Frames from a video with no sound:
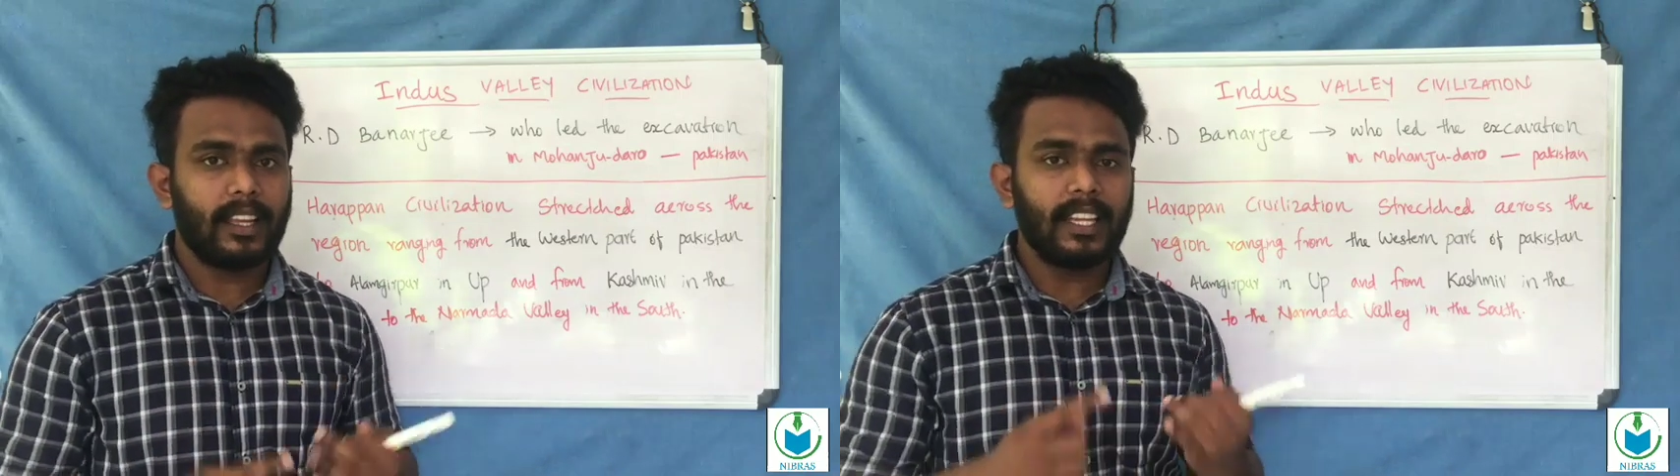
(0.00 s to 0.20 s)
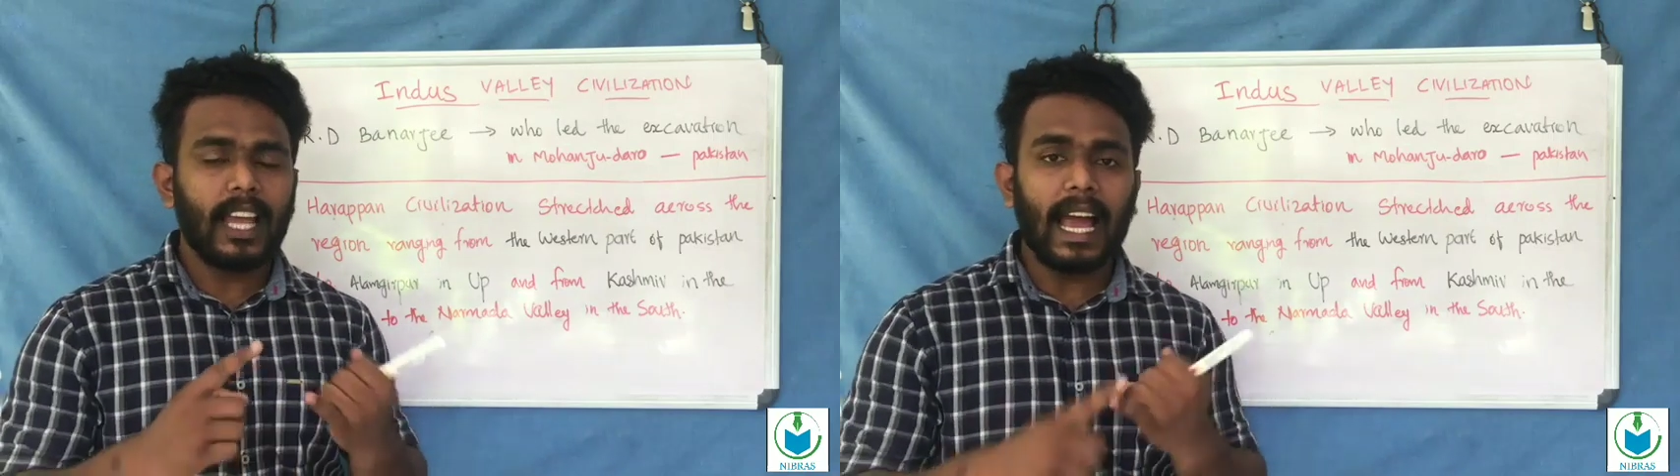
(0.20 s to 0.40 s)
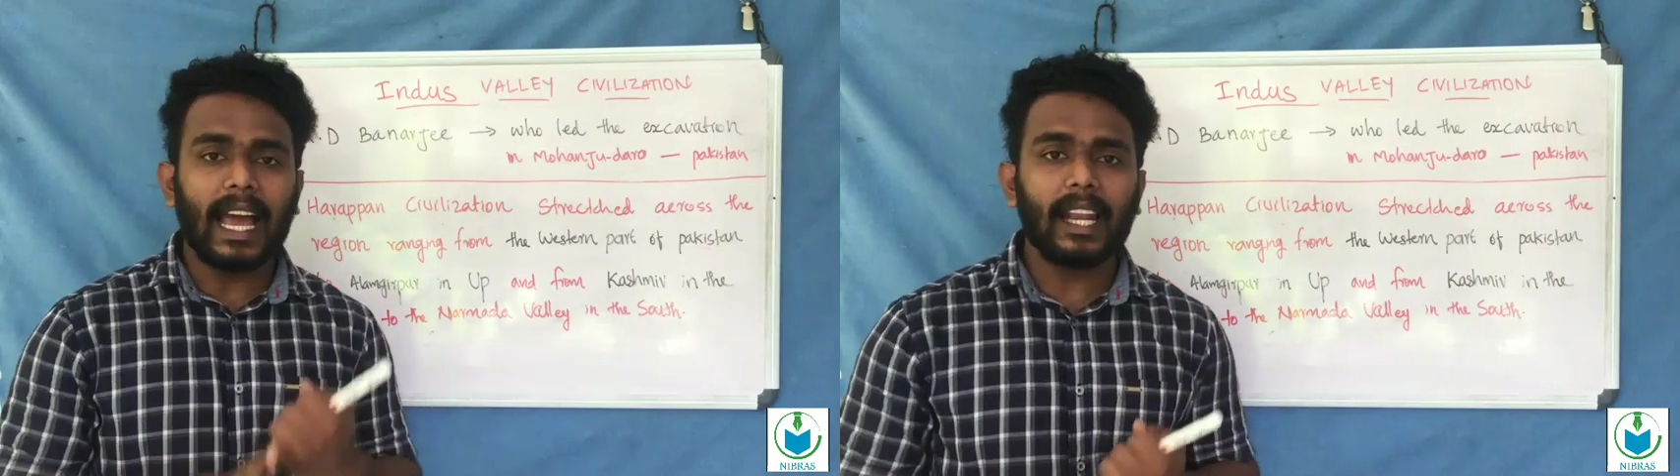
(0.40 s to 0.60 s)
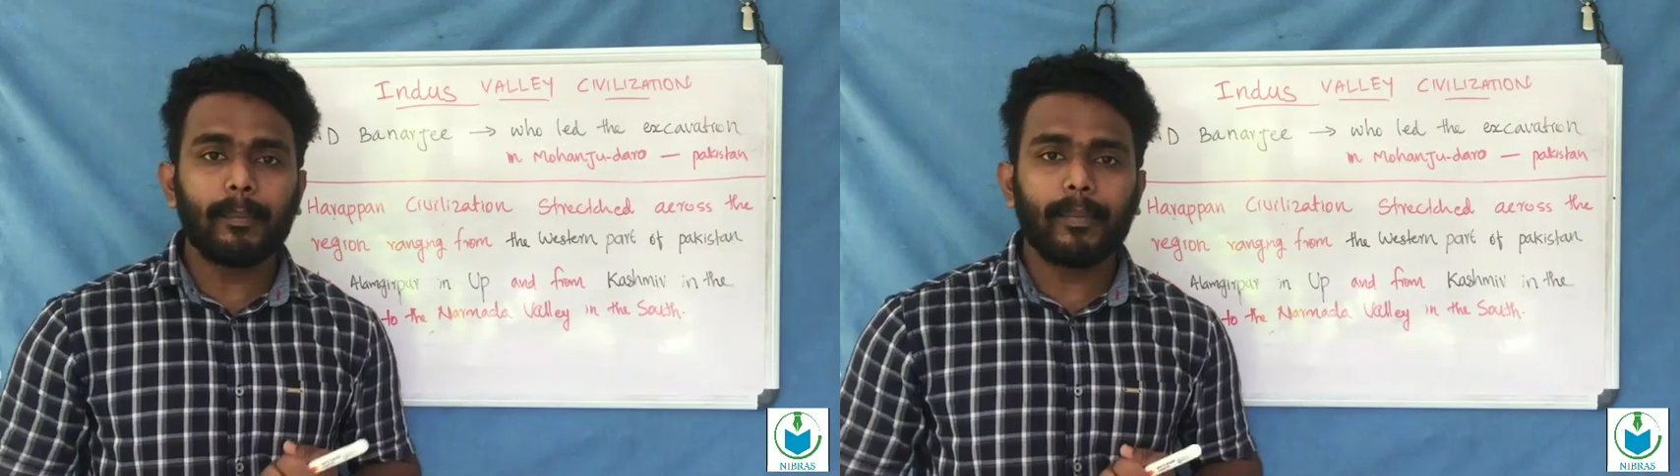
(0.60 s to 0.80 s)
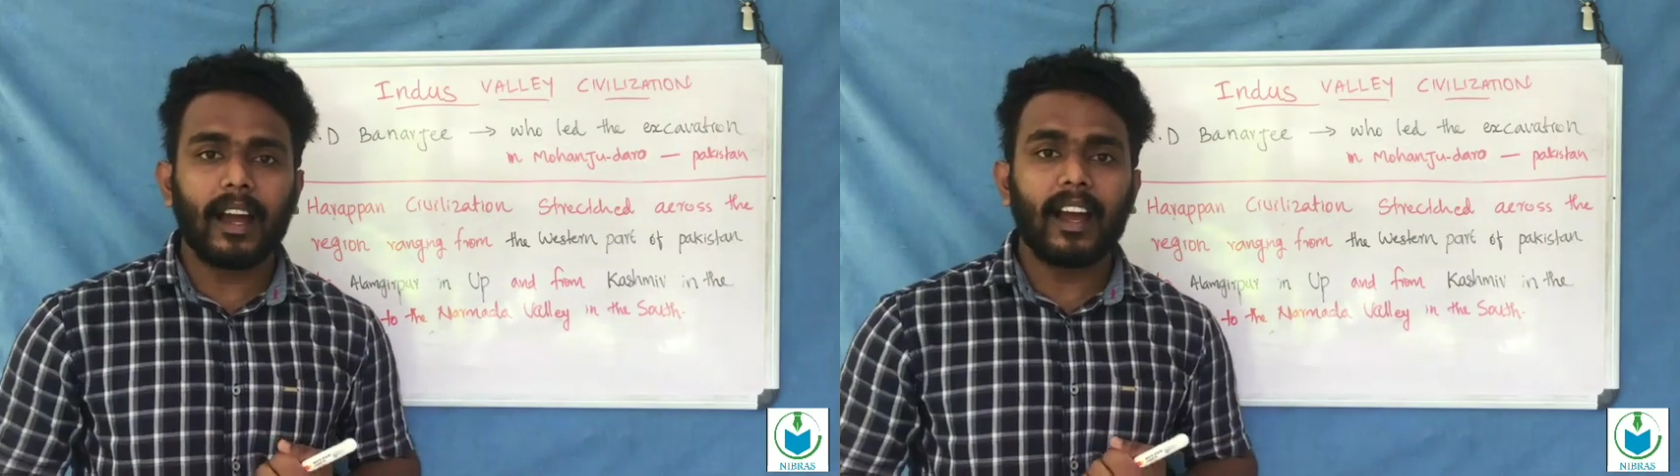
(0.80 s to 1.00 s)
In
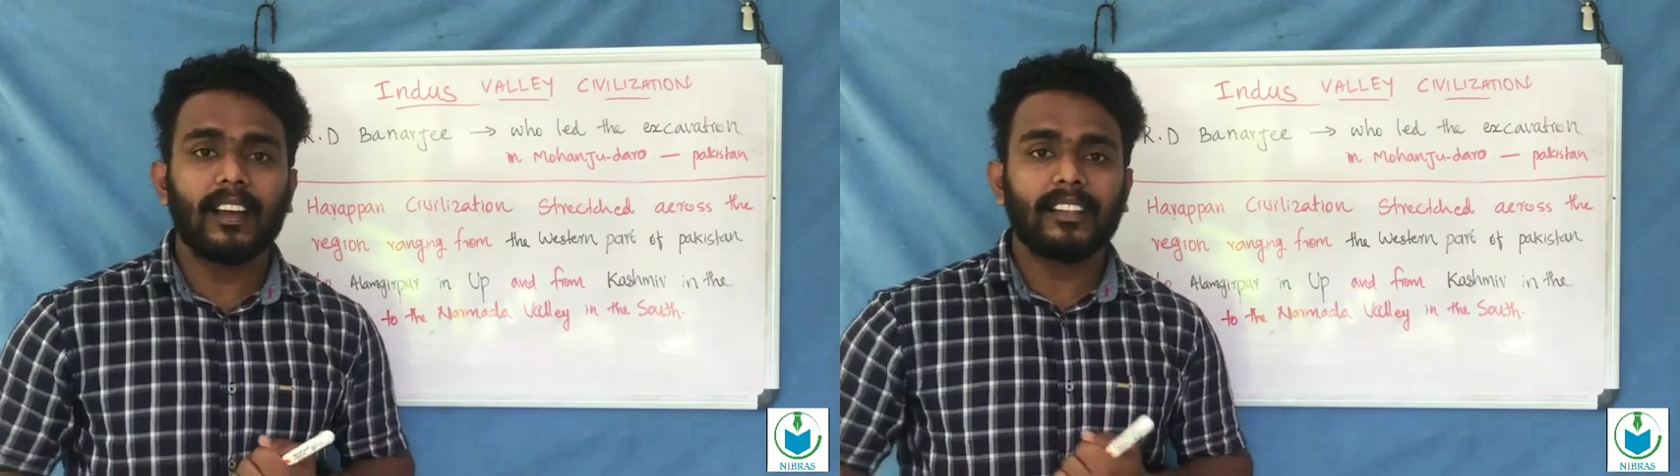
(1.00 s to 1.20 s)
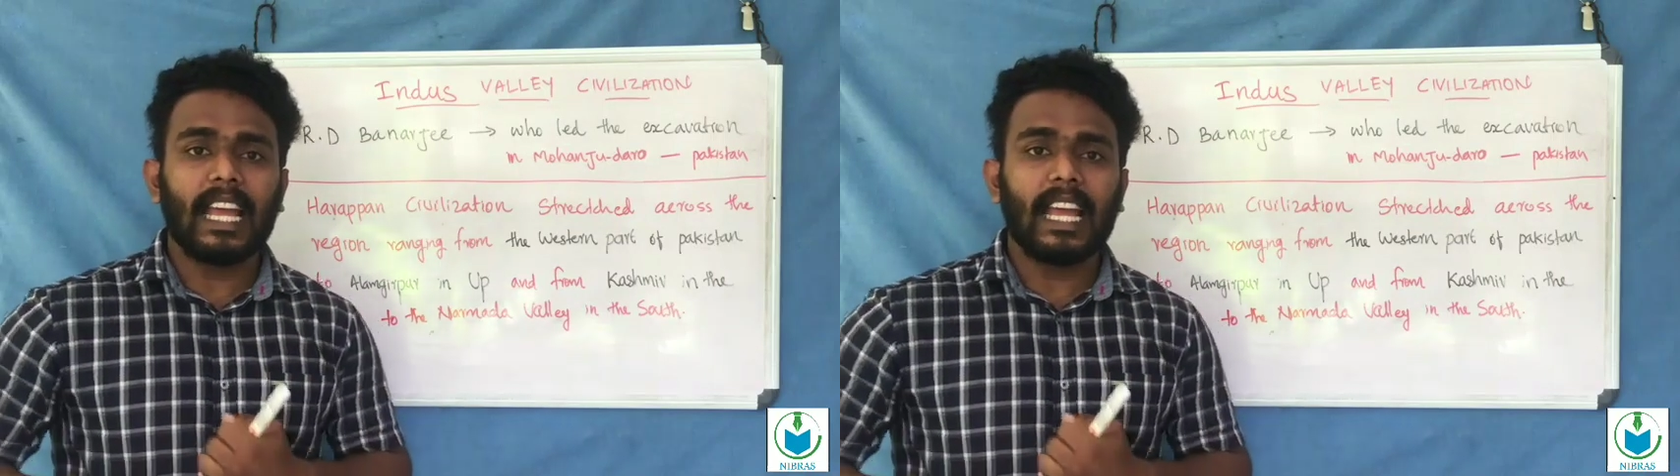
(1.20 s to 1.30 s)
Harappa,